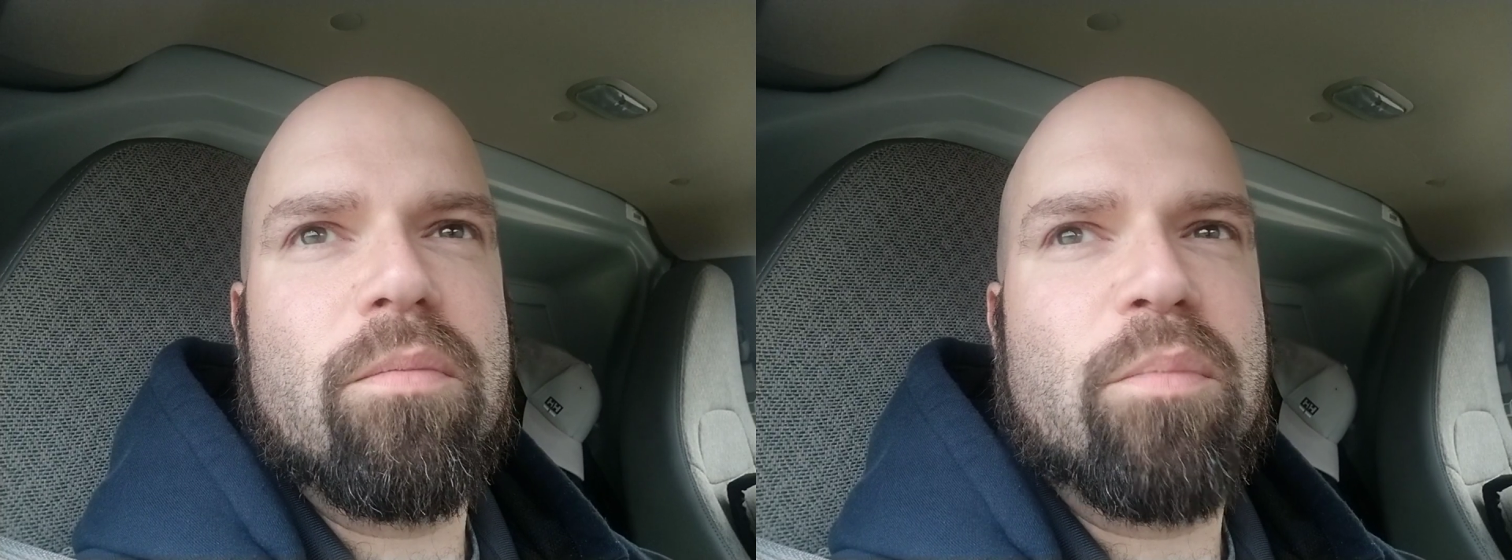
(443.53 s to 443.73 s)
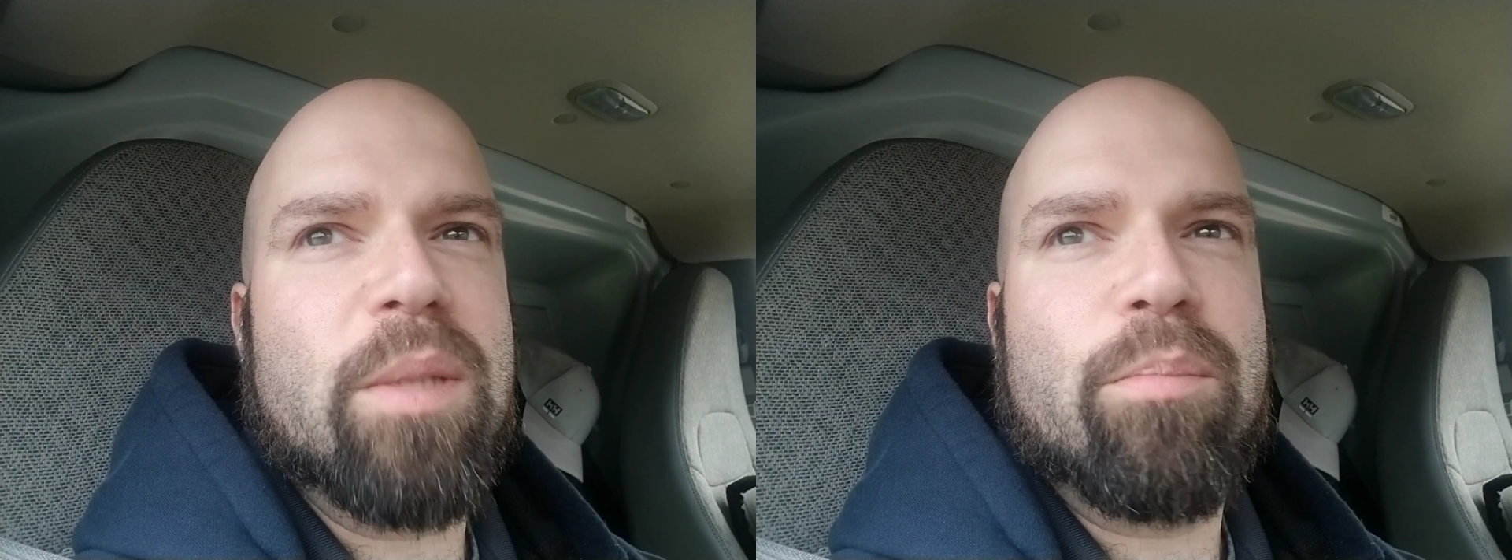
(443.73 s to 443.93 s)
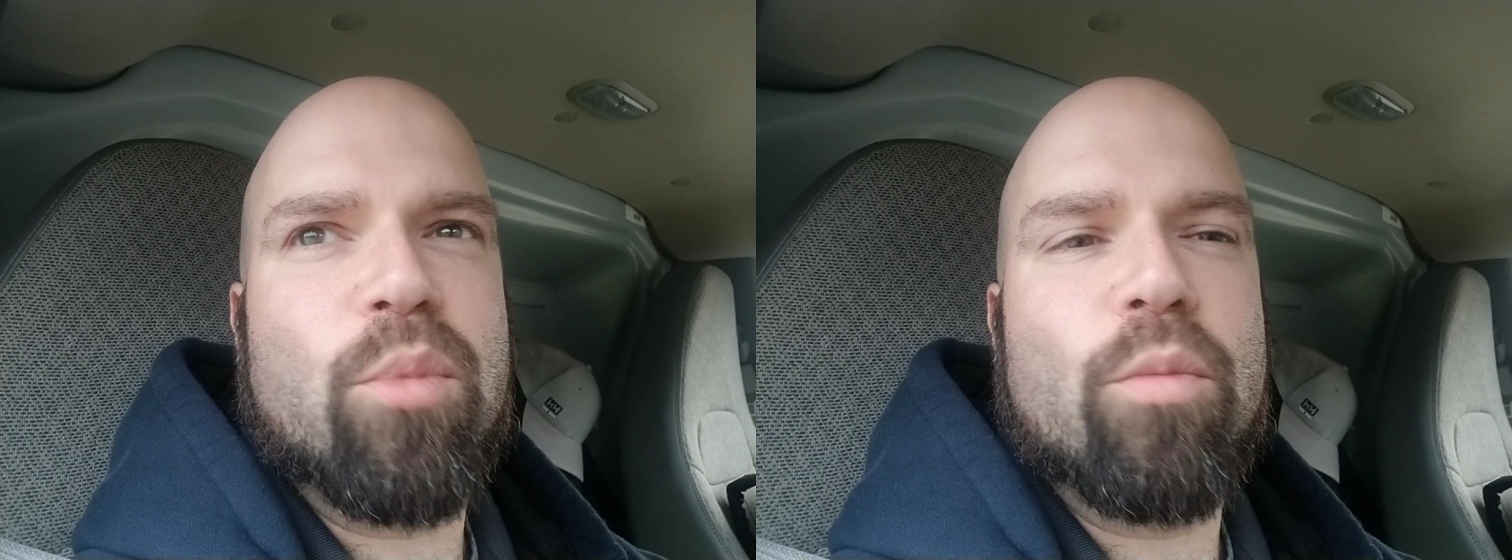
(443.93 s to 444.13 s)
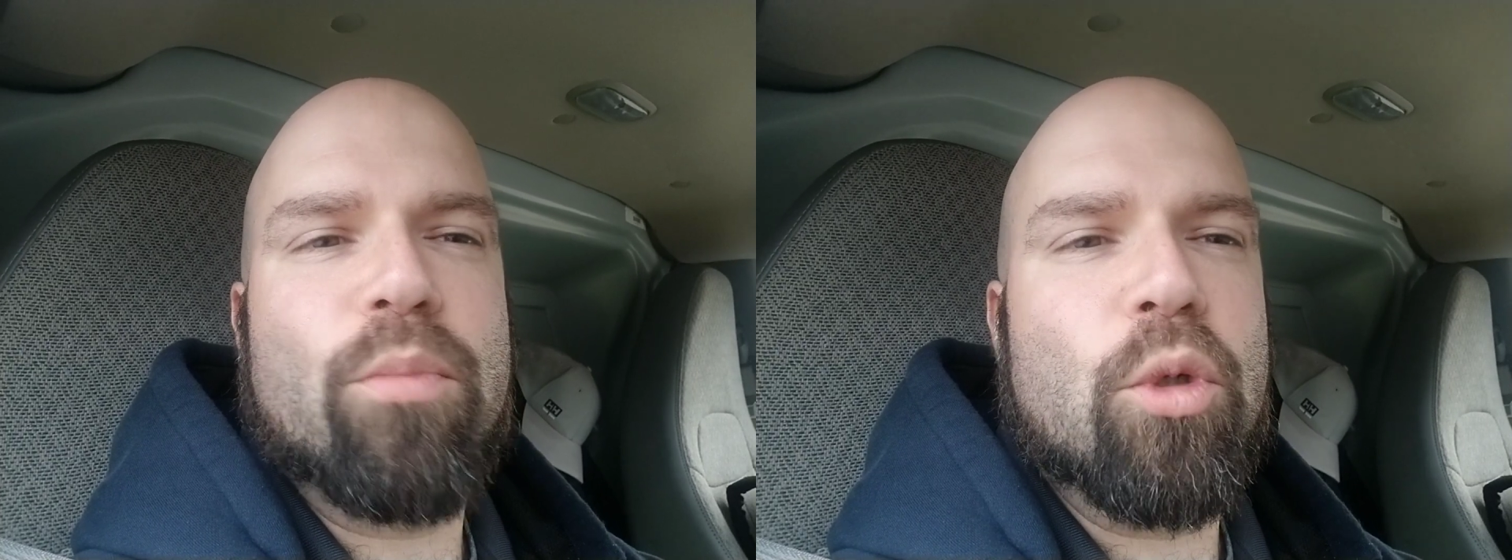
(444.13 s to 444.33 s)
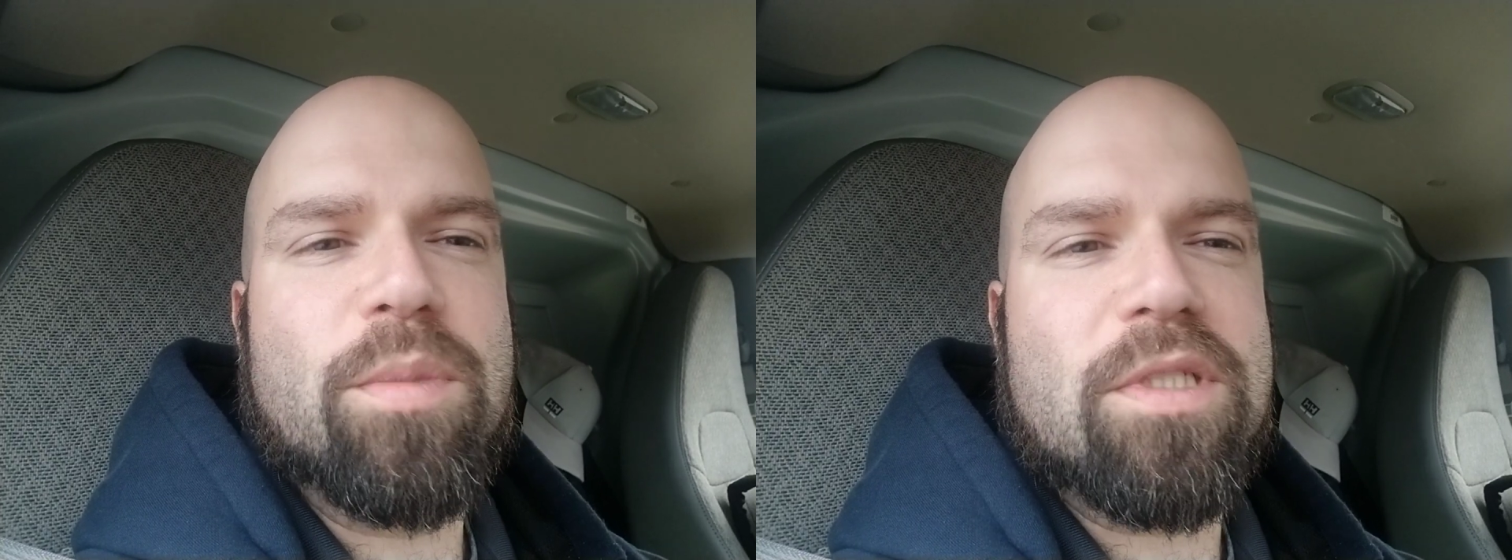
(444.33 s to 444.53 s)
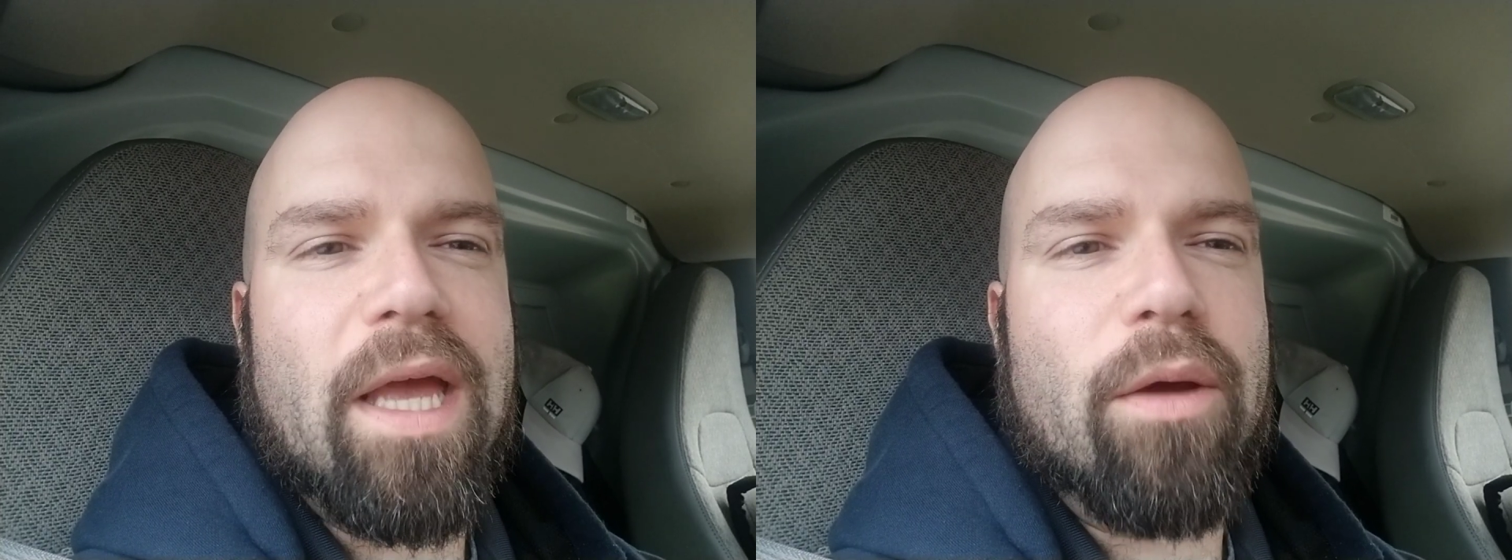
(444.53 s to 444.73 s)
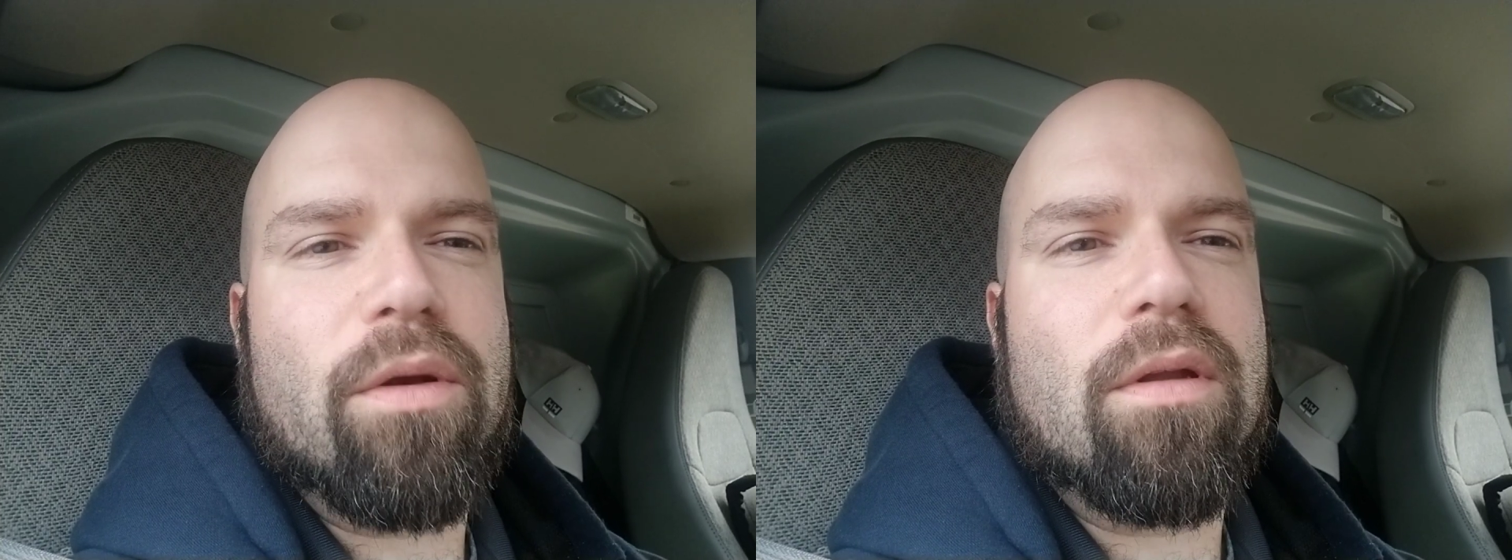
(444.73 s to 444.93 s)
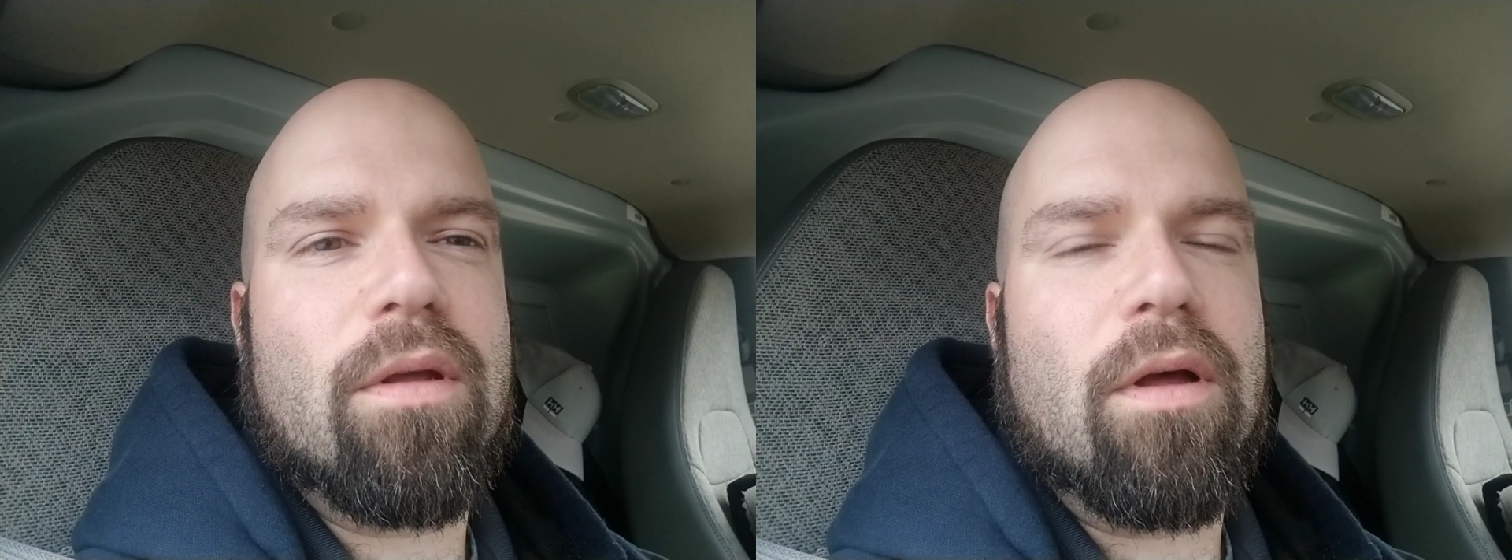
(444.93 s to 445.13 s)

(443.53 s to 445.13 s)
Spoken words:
beep boop boop sound